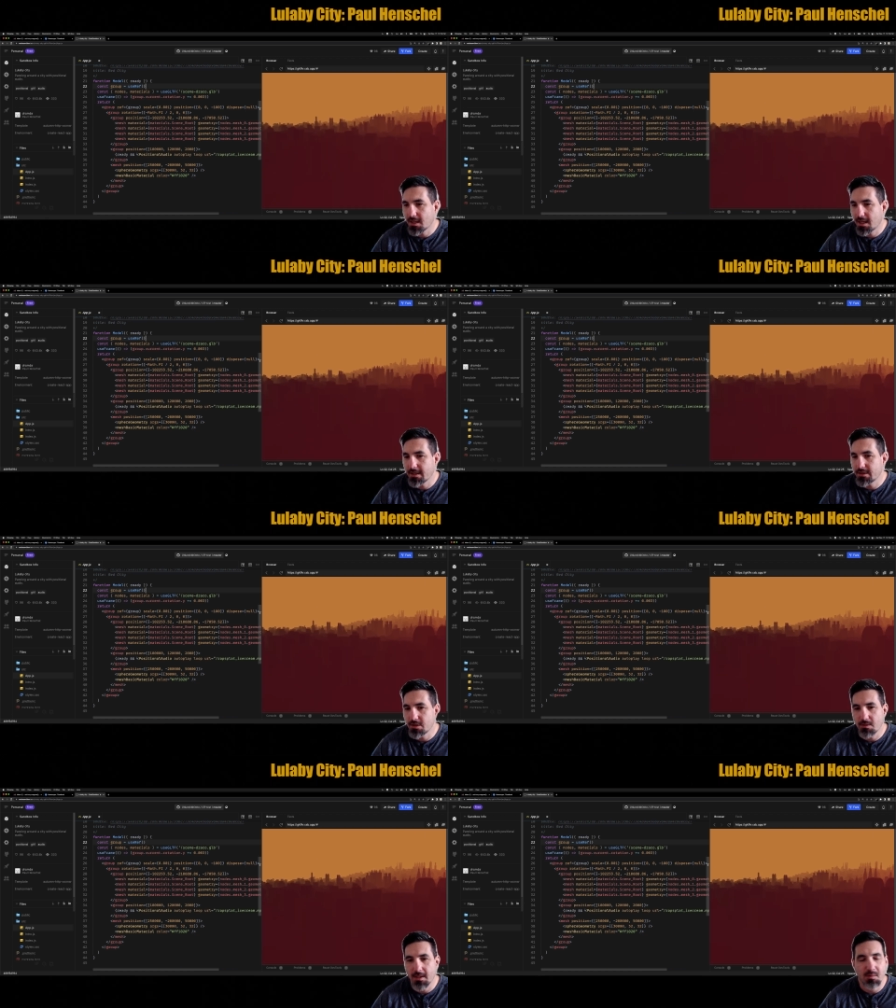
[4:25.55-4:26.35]
I
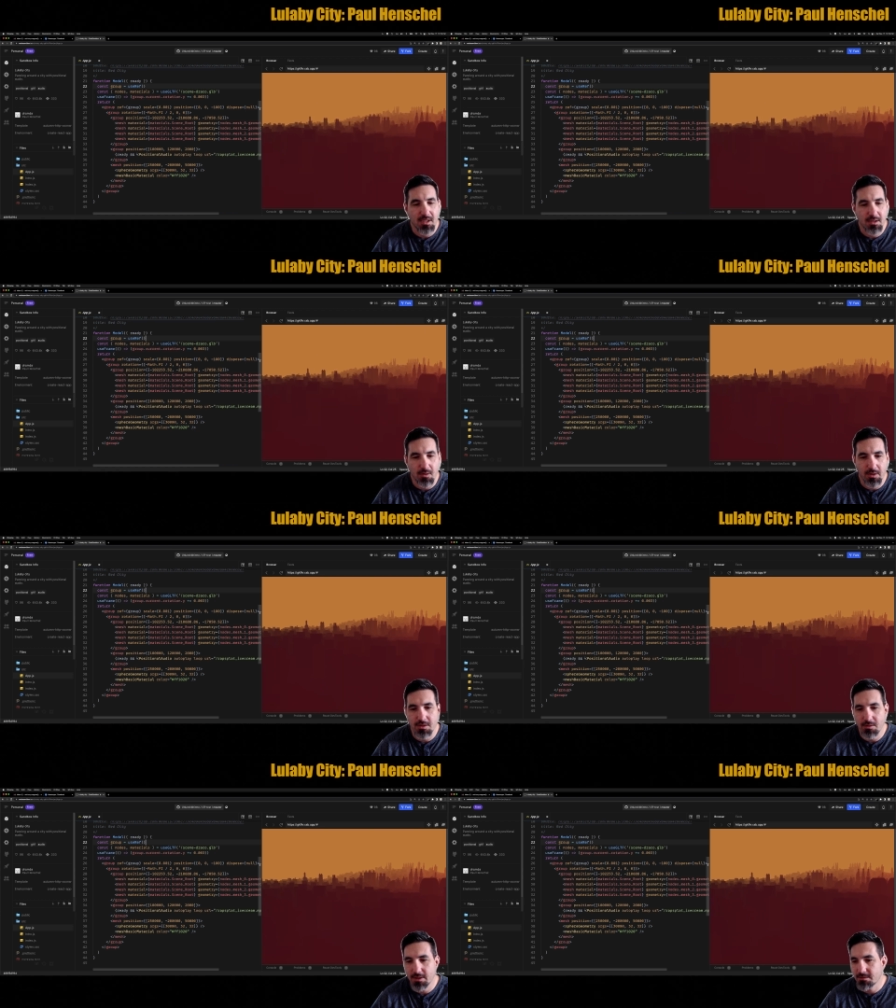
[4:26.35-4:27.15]
do recommend going
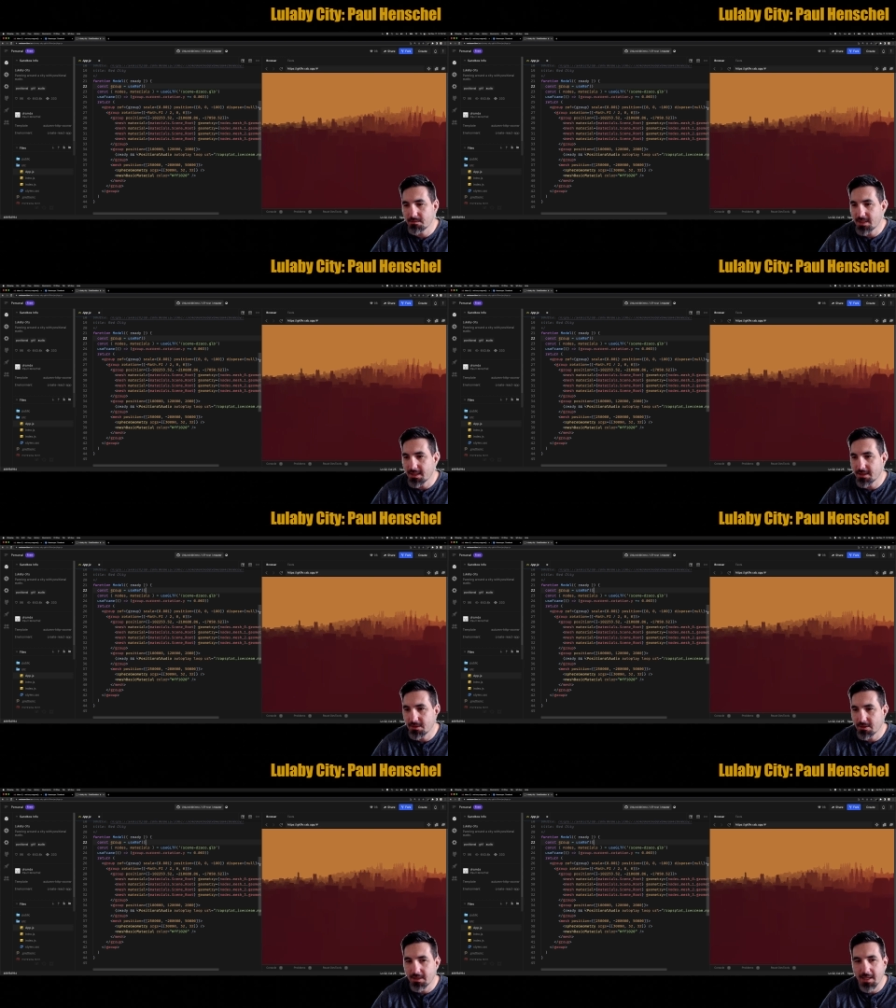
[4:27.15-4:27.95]
to it, taking a
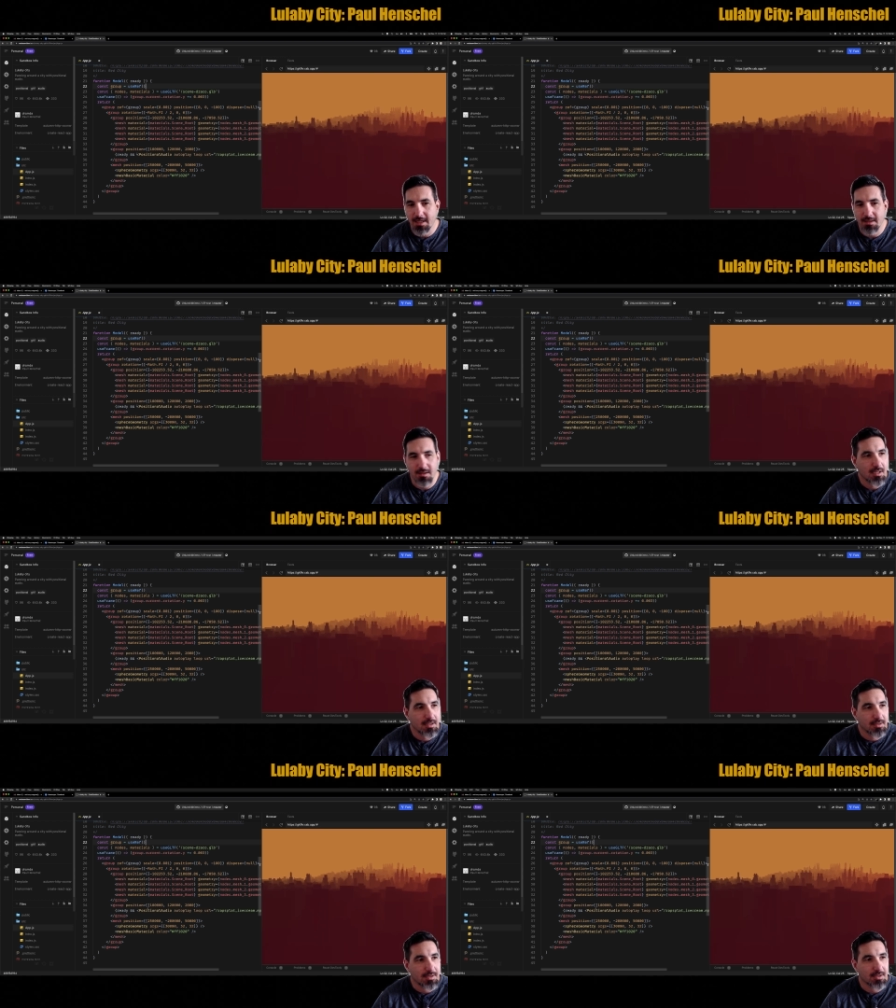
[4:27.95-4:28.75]
look at it.
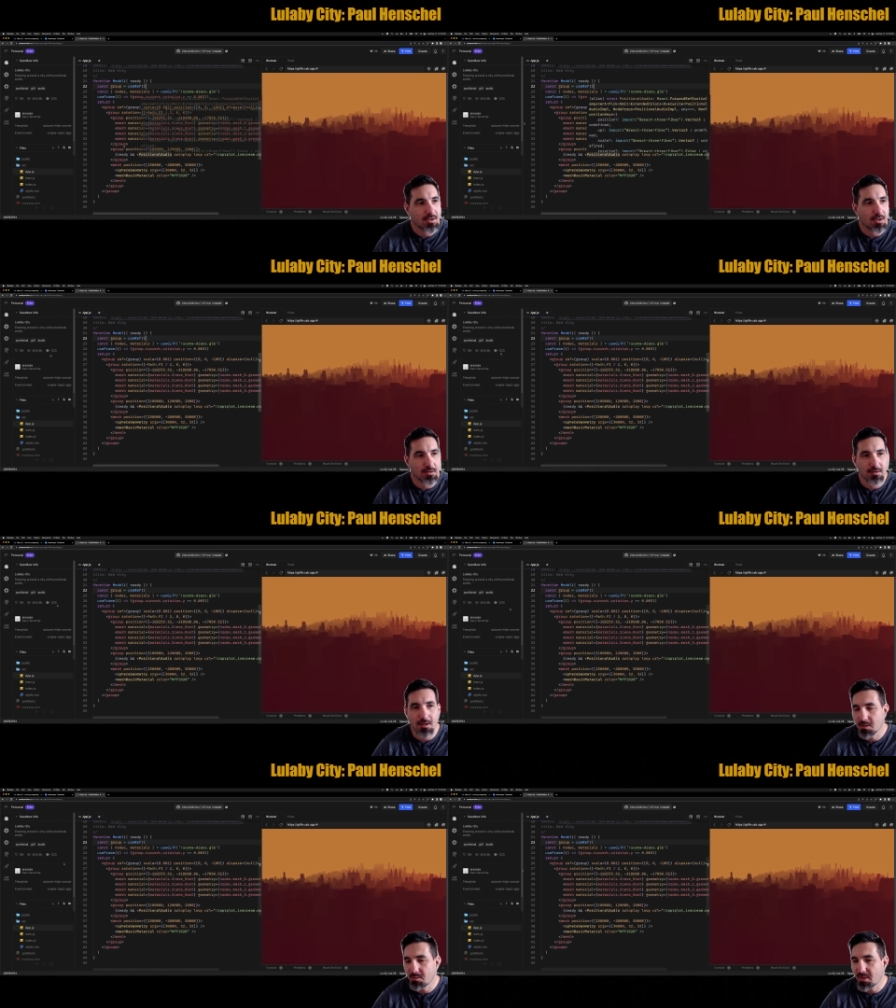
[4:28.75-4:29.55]
This is called
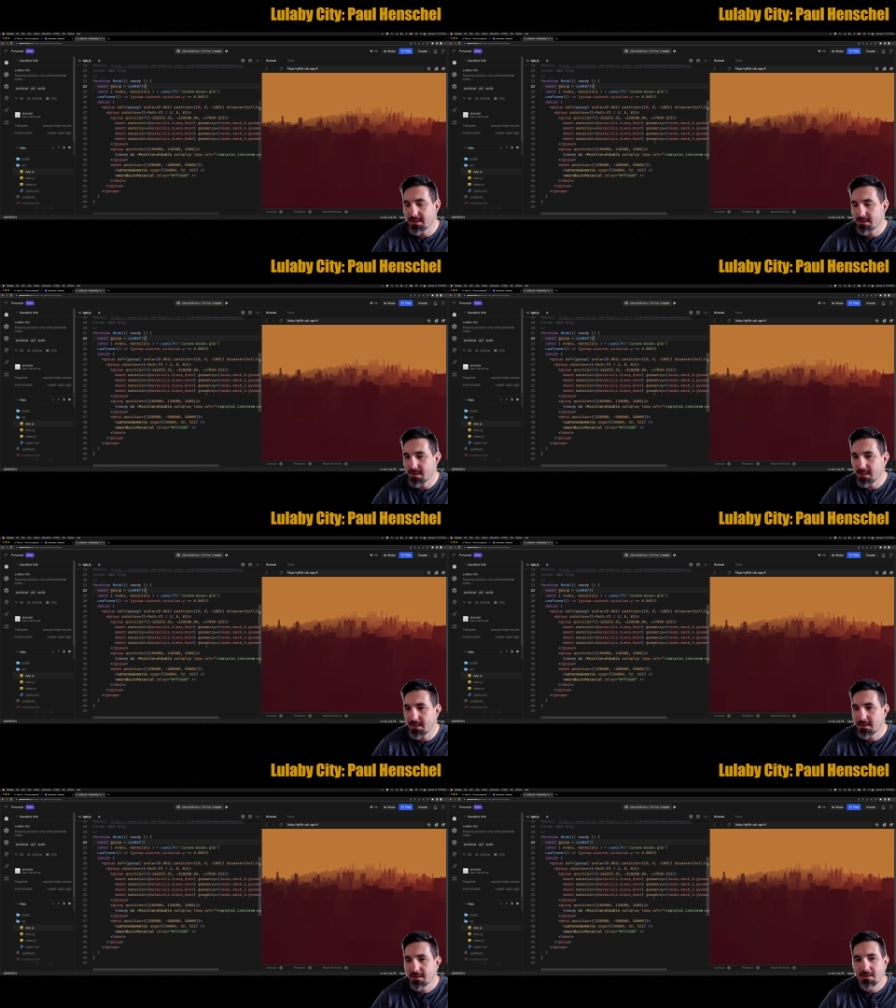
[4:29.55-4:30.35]
Lullaby City.